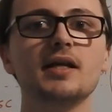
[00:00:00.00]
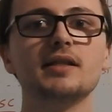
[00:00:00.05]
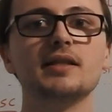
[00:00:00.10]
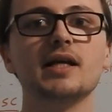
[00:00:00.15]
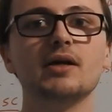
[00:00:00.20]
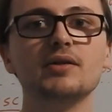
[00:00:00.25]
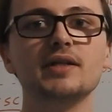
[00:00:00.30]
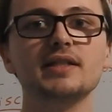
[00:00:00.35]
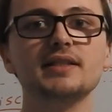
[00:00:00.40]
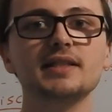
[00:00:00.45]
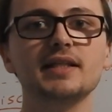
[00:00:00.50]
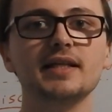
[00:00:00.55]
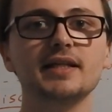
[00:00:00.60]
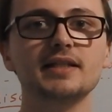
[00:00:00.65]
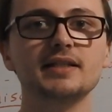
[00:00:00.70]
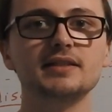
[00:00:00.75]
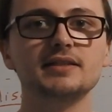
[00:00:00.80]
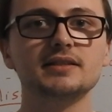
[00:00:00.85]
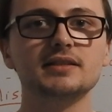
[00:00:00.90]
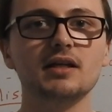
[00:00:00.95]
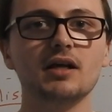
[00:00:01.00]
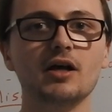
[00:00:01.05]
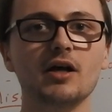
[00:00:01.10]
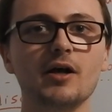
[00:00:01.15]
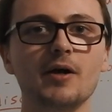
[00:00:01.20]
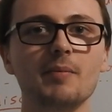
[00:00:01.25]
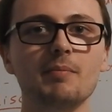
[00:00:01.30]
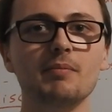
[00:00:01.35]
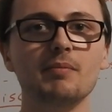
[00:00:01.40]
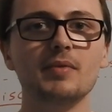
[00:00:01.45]
Now this is
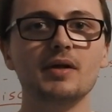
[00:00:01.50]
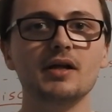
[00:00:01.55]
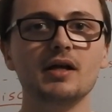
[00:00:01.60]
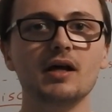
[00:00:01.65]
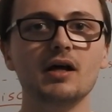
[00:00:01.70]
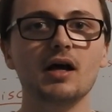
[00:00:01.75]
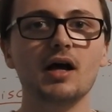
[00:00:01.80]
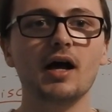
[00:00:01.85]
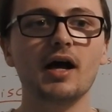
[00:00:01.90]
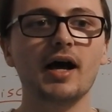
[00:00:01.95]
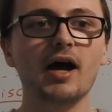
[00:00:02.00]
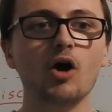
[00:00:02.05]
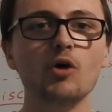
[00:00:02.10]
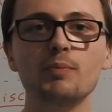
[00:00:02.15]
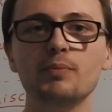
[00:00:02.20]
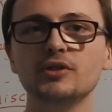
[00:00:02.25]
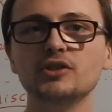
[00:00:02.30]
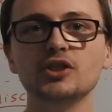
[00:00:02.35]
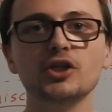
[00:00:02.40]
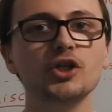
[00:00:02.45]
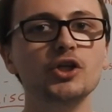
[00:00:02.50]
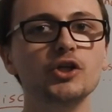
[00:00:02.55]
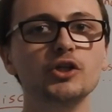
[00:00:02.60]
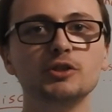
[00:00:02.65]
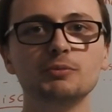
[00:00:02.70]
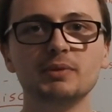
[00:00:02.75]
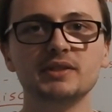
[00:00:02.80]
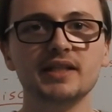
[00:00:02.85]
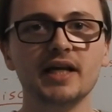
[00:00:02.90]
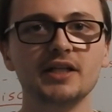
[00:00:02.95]
open to
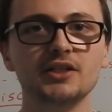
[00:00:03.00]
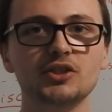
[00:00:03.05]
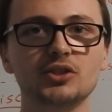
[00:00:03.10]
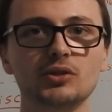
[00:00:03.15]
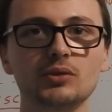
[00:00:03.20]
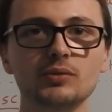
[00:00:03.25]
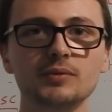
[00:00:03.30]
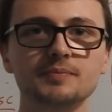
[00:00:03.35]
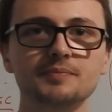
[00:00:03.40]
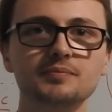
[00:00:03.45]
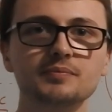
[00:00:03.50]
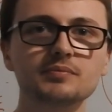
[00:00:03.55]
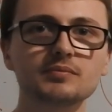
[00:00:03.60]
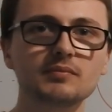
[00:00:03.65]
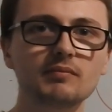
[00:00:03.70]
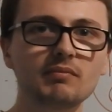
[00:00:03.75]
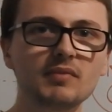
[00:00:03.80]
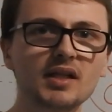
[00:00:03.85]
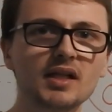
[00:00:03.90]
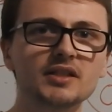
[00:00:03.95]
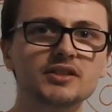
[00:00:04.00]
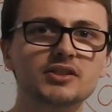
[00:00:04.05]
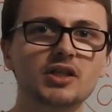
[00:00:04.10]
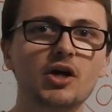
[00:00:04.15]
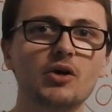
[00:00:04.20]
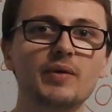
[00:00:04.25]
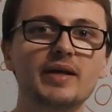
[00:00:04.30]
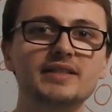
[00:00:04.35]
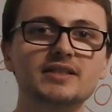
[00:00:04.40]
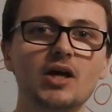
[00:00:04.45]
huge potential,
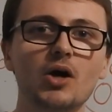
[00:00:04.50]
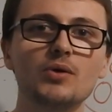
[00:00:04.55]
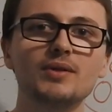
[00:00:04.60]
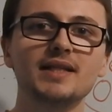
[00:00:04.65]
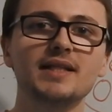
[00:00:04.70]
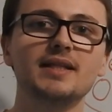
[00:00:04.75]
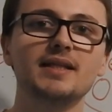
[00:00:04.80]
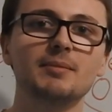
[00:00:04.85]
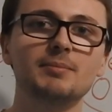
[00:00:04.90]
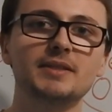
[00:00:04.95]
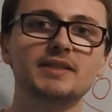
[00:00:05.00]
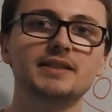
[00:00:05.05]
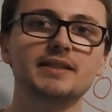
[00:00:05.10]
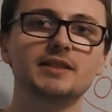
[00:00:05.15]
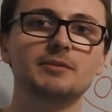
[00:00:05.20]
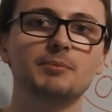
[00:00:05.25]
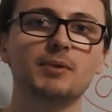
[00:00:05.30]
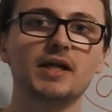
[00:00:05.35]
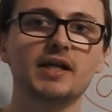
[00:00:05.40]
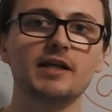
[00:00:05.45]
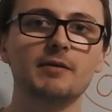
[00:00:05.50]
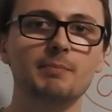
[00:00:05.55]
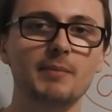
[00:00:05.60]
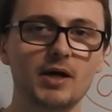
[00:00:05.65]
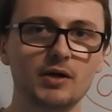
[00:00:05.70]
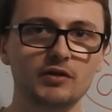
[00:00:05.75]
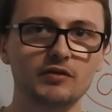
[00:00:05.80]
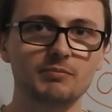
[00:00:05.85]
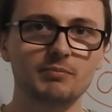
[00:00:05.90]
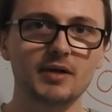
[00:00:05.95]
so it's only limited by the
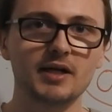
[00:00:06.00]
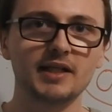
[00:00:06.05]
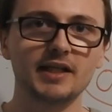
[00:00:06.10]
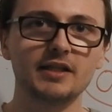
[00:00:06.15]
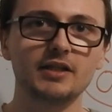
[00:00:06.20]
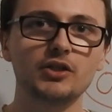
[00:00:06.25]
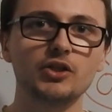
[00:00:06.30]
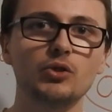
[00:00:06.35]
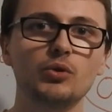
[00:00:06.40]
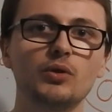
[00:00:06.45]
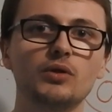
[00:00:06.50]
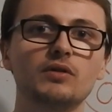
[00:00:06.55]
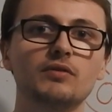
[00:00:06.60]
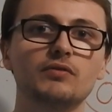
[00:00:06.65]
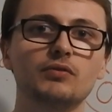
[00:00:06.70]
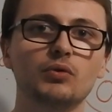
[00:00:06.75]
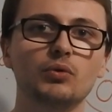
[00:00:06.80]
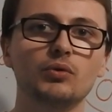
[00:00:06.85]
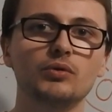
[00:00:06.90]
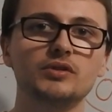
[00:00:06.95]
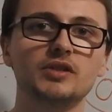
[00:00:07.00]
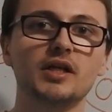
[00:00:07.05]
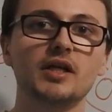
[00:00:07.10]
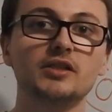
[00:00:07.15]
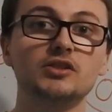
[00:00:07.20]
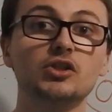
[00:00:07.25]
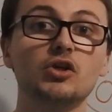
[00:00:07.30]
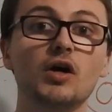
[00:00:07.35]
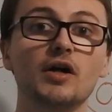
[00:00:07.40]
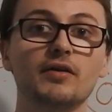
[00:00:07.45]
amount of money that you can afford
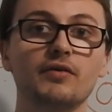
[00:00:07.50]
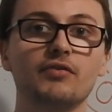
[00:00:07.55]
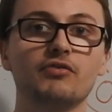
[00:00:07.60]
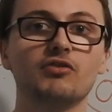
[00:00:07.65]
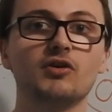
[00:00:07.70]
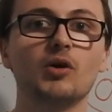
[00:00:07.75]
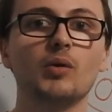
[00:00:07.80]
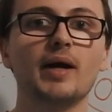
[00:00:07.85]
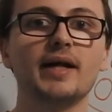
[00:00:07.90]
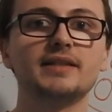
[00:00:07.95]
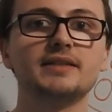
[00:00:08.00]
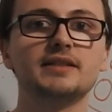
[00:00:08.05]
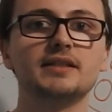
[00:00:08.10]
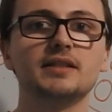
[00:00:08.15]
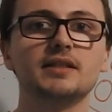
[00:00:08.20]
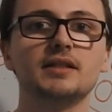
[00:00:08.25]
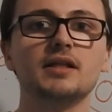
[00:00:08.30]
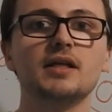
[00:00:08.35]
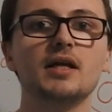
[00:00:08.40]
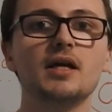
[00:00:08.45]
to kind of throw at it.